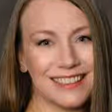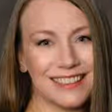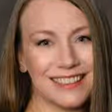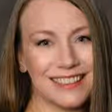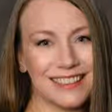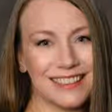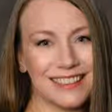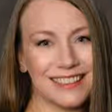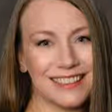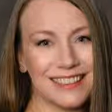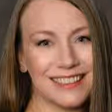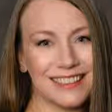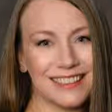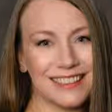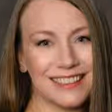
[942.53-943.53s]

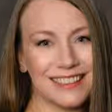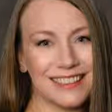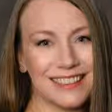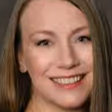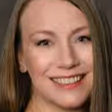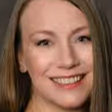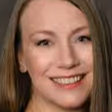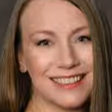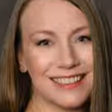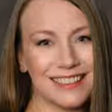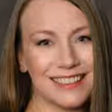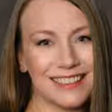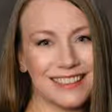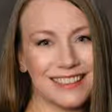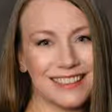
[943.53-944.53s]

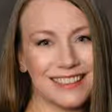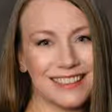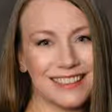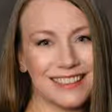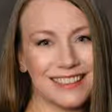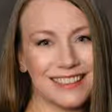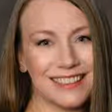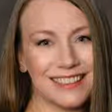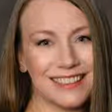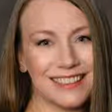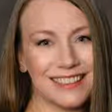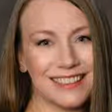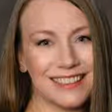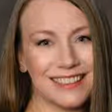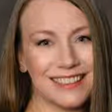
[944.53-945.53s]

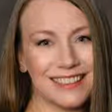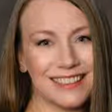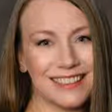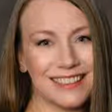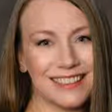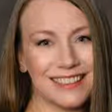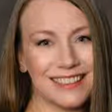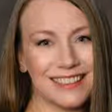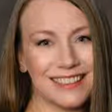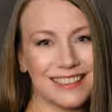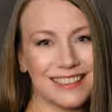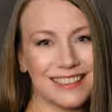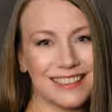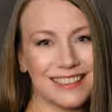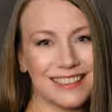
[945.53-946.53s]

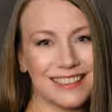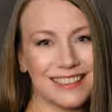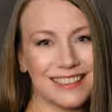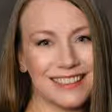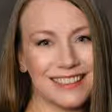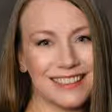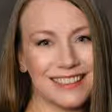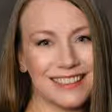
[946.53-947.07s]
[no speech]